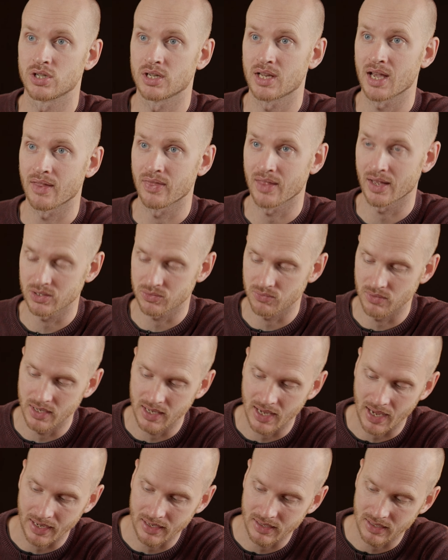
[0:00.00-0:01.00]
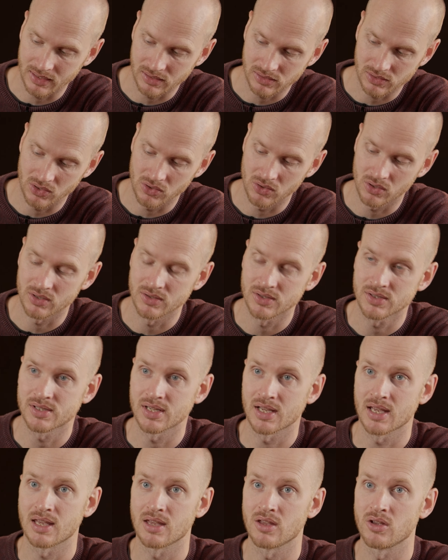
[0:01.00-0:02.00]
again, that's really handy, so you can
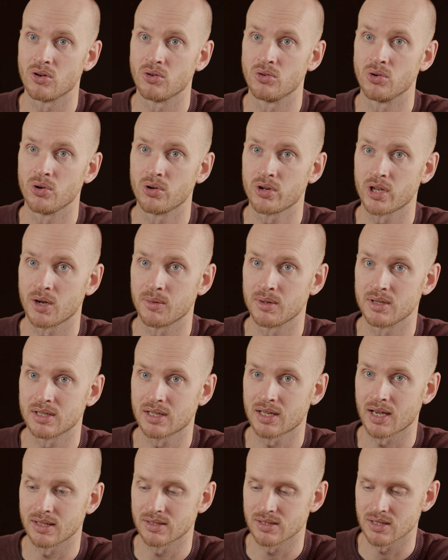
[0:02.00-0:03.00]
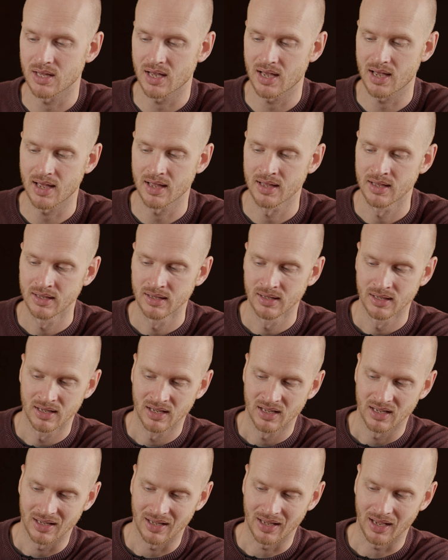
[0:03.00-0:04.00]
see your audio indicator there.
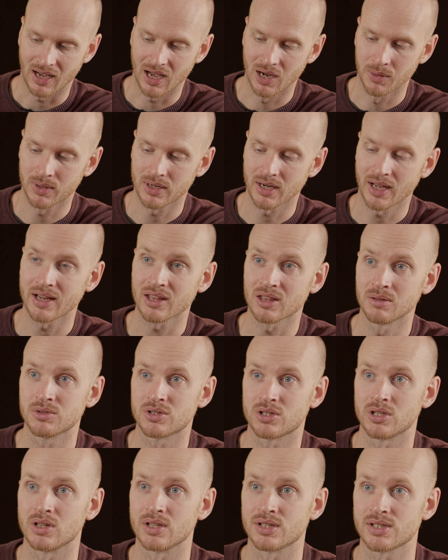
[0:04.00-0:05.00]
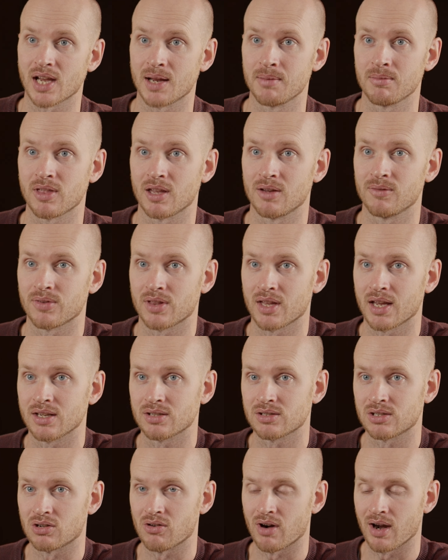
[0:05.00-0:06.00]
I would like them to do the same thing for the
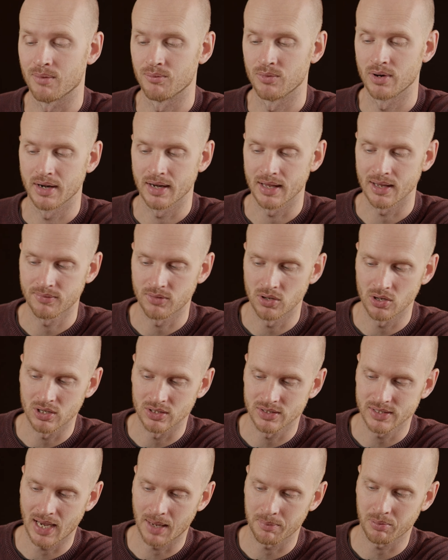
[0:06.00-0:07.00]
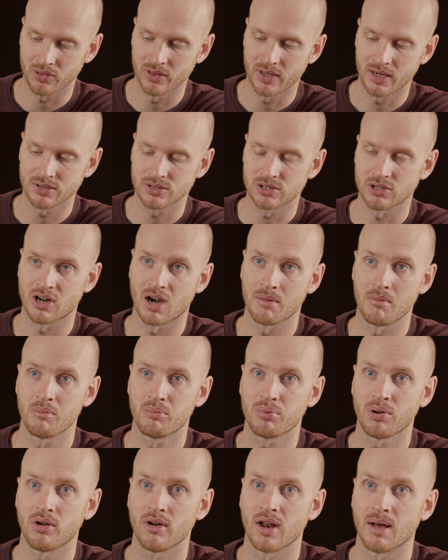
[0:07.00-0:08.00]
histogram, really. If you could tap on the histogram
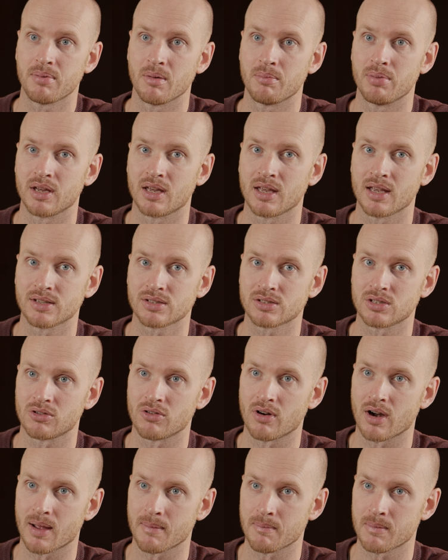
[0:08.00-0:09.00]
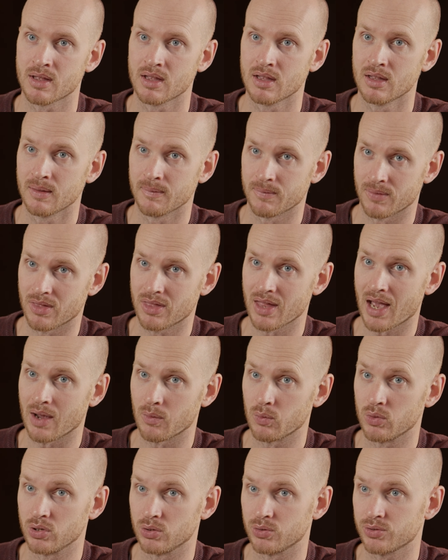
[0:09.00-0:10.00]
and pull up a big histogram, that
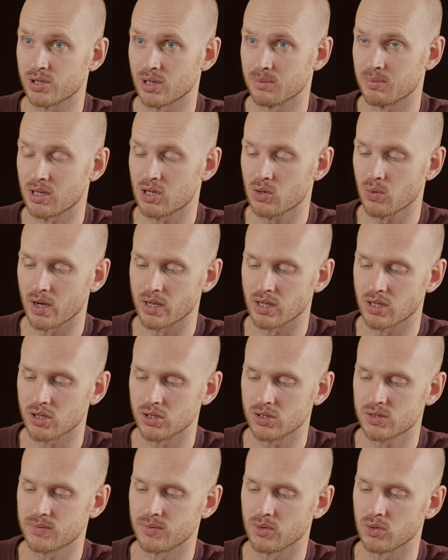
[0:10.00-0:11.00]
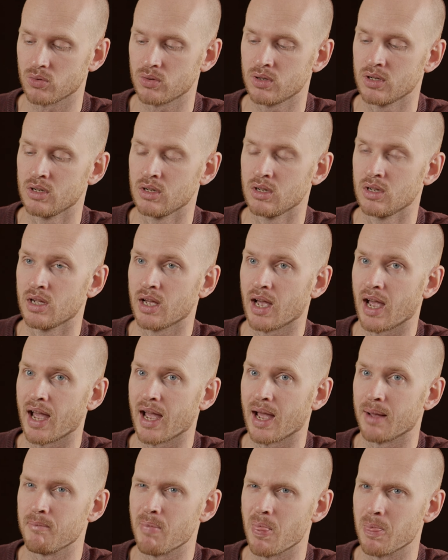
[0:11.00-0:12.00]
would also be quite useful.
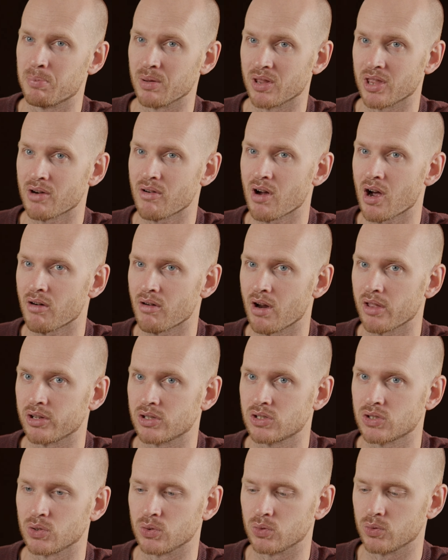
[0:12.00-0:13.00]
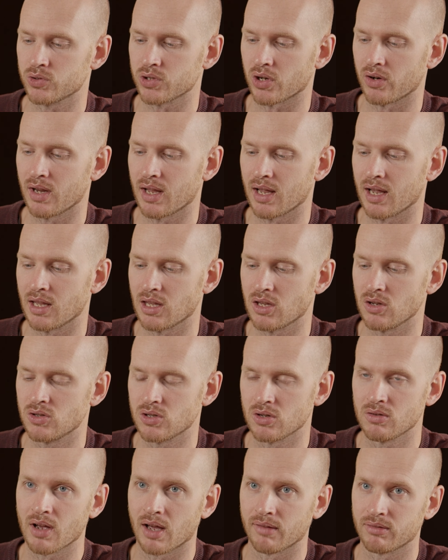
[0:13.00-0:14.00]
But there are other tools on here. You
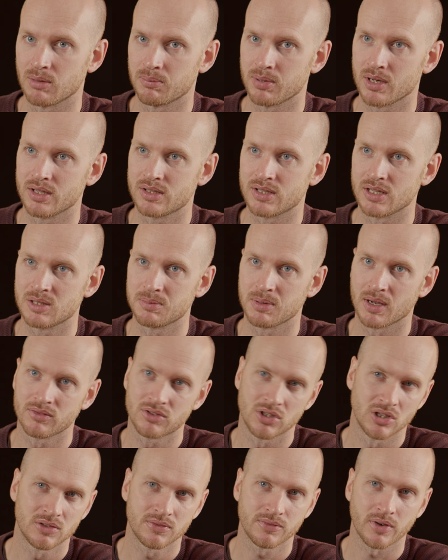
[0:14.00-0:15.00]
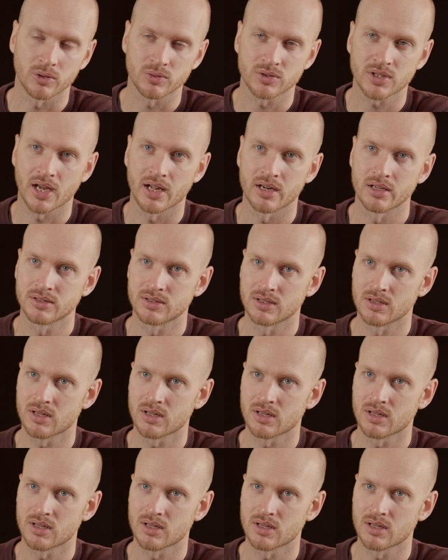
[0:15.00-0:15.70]
do have the ability to be able to use false colours and